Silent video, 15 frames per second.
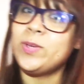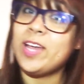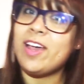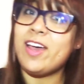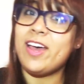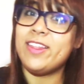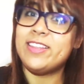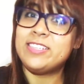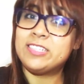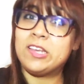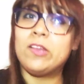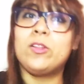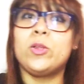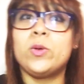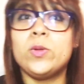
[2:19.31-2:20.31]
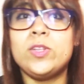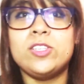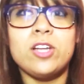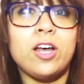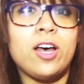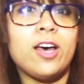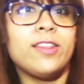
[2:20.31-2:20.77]
so yeah, this
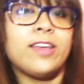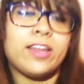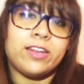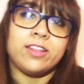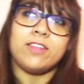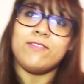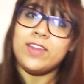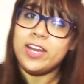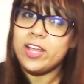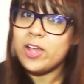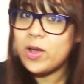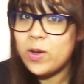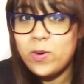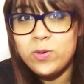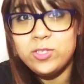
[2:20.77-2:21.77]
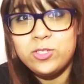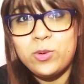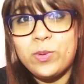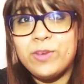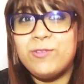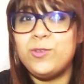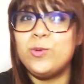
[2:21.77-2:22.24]
concludes uh, the end of the video.
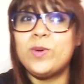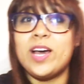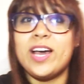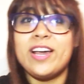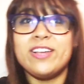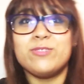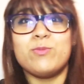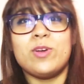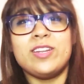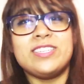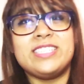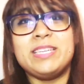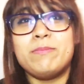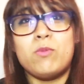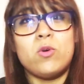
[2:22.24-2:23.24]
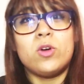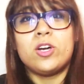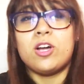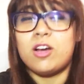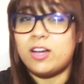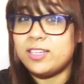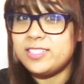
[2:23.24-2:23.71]
So if you guys want to see more
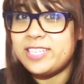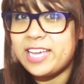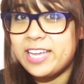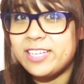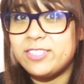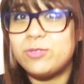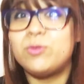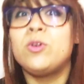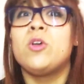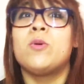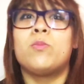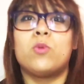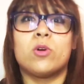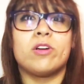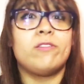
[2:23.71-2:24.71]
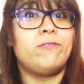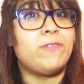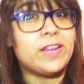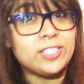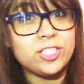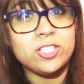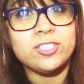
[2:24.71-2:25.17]
content, more
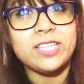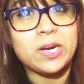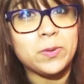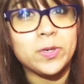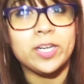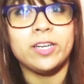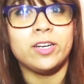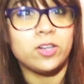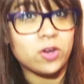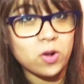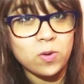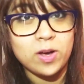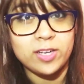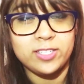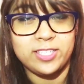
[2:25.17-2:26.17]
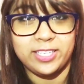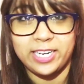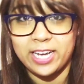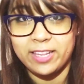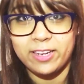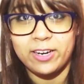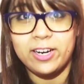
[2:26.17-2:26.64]
adventures that we're going to go on
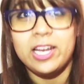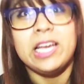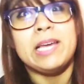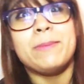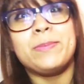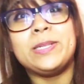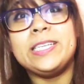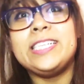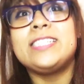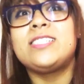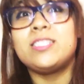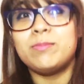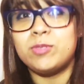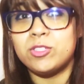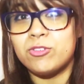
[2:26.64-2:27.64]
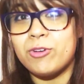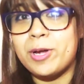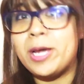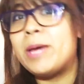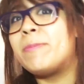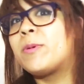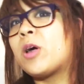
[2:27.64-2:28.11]
together, please
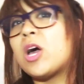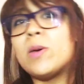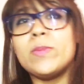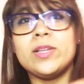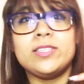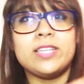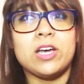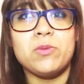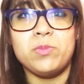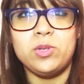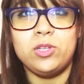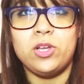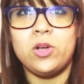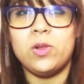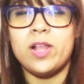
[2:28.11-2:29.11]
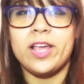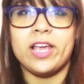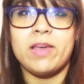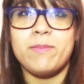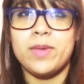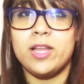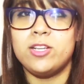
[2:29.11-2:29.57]
subscribe, comment down below,
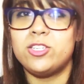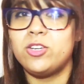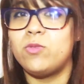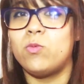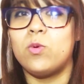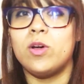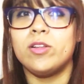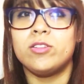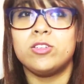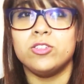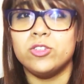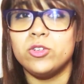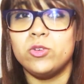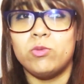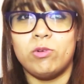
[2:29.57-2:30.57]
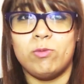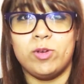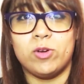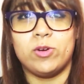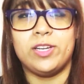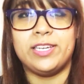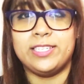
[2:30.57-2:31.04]
like I mentioned, what to do when
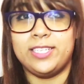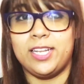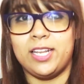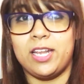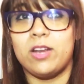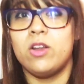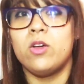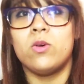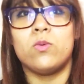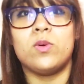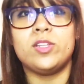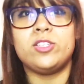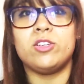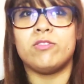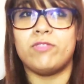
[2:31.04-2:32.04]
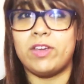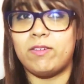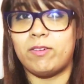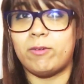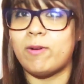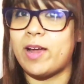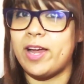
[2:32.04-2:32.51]
we go to Disneyland. What's your
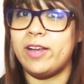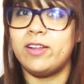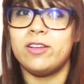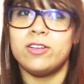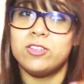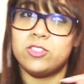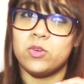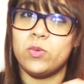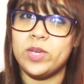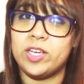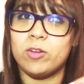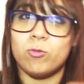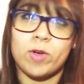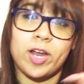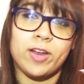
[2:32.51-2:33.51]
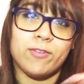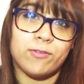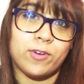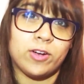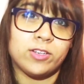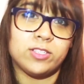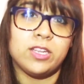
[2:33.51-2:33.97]
favorite ride? So we can ride
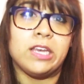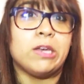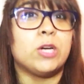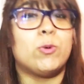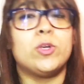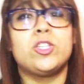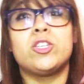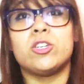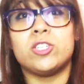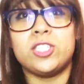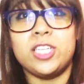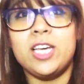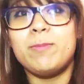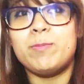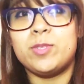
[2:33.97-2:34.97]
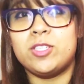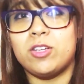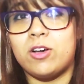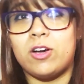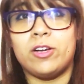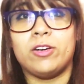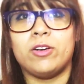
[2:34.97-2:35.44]
it first. What's your
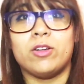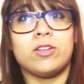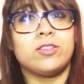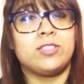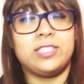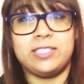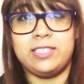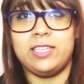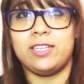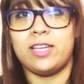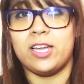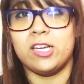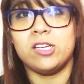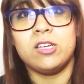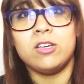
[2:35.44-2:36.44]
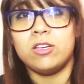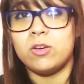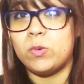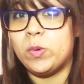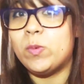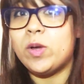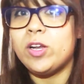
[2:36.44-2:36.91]
tips on Disneyland?
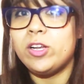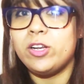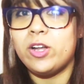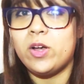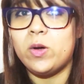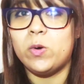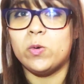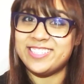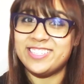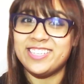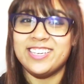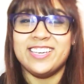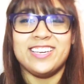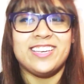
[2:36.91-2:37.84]
We want to know.